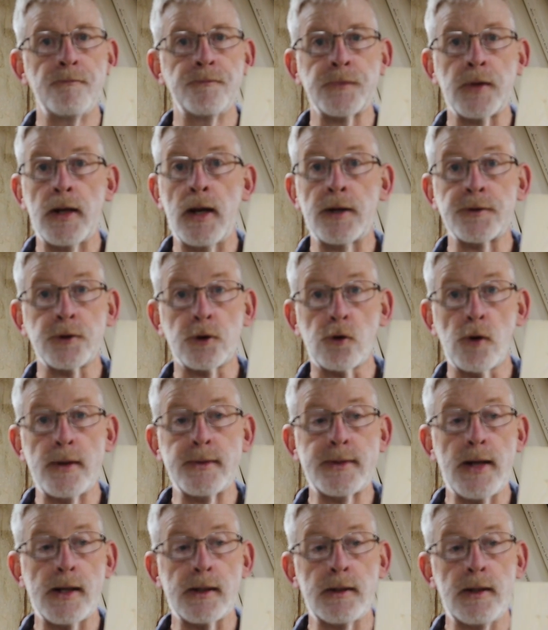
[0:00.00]
He has a
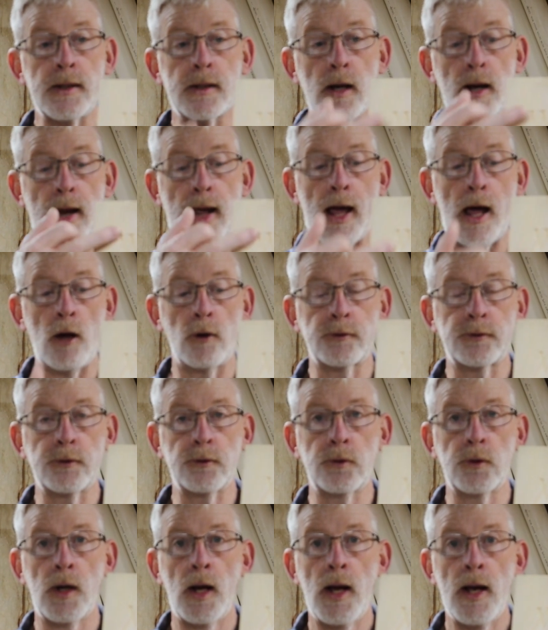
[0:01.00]
great technique on how
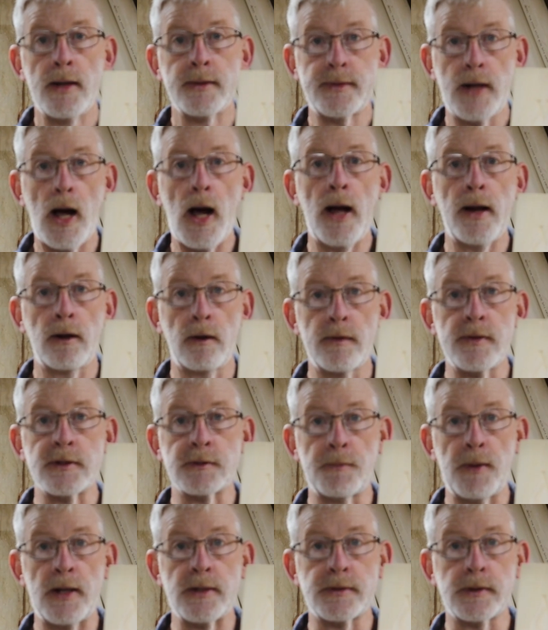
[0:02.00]
to tile
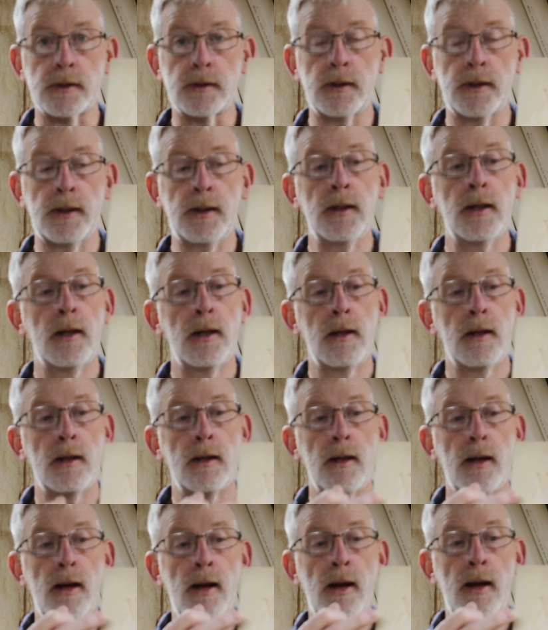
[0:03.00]
this, basically,
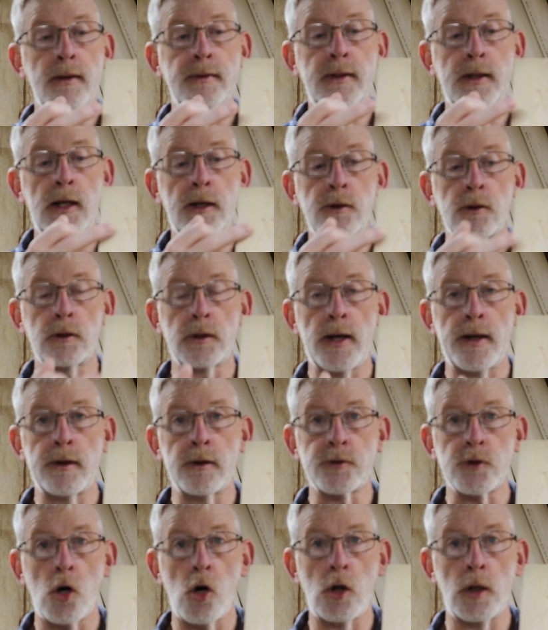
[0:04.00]
to get your
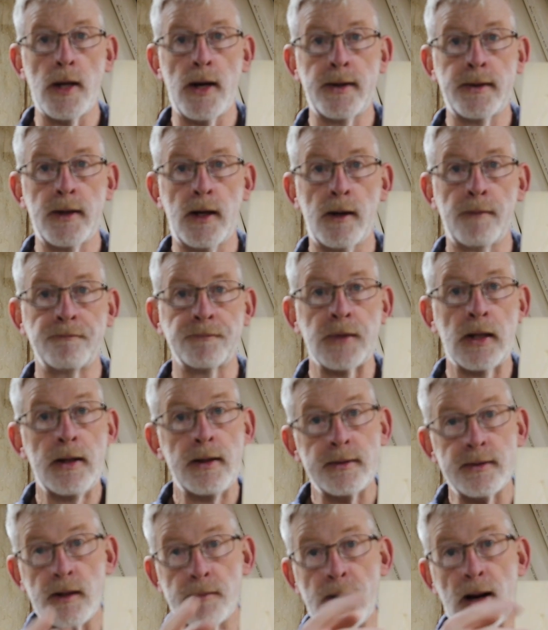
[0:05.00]
letters all lined up.
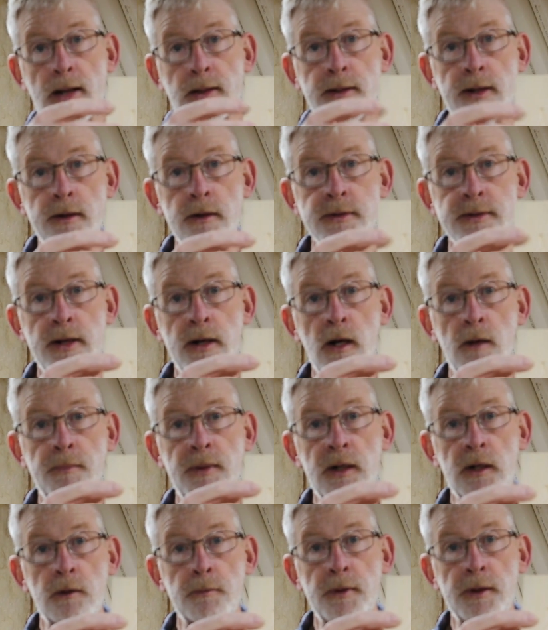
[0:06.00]
Now, my letters ended up
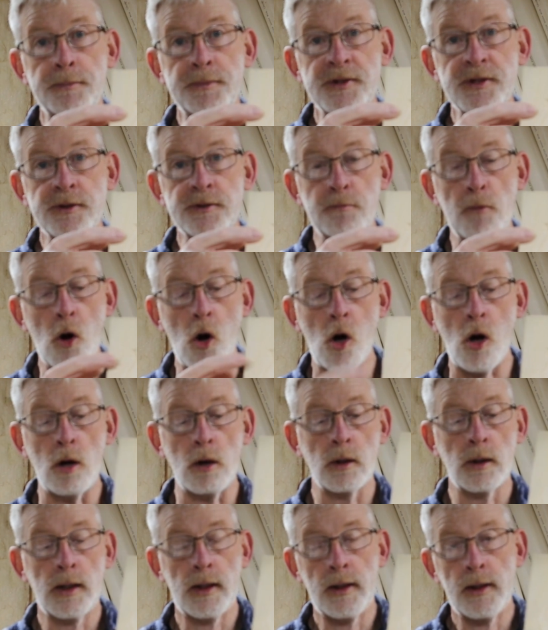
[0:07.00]
being a little bit
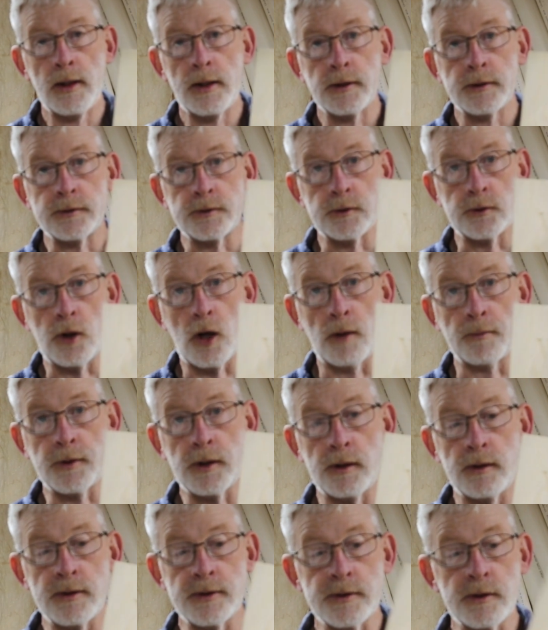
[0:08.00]
small, so
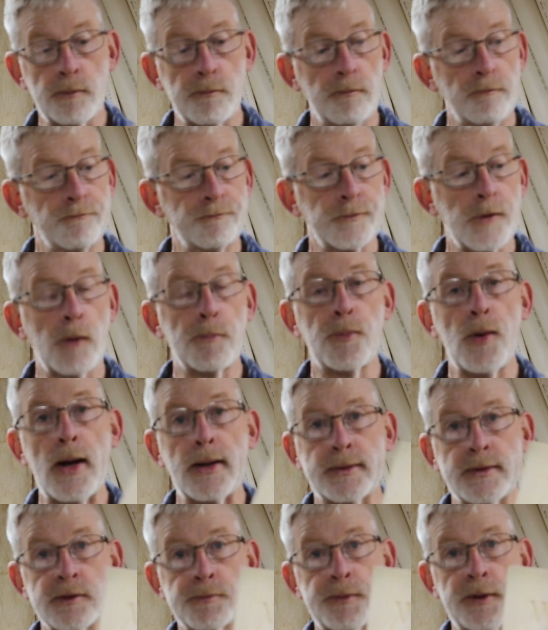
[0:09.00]
this is a
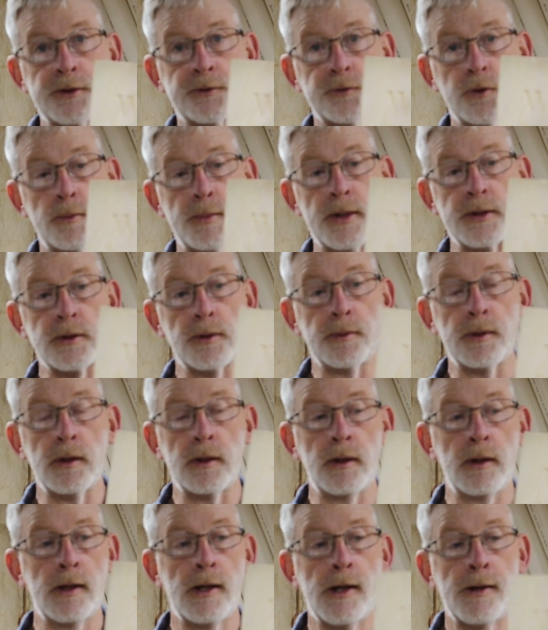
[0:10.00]
practice piece for me. So I'm
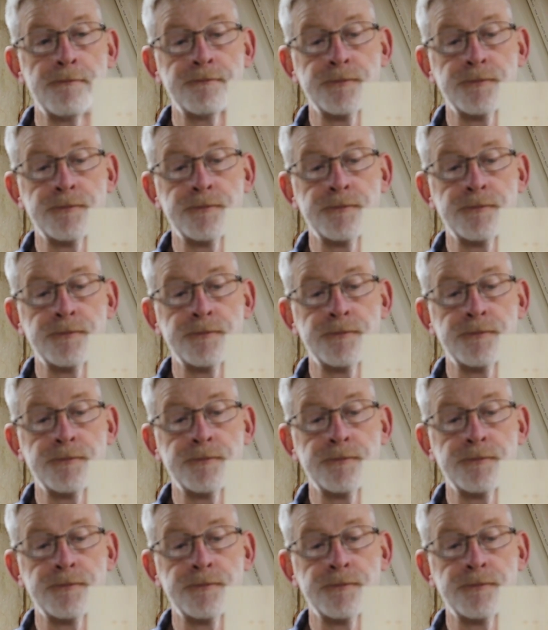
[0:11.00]
going to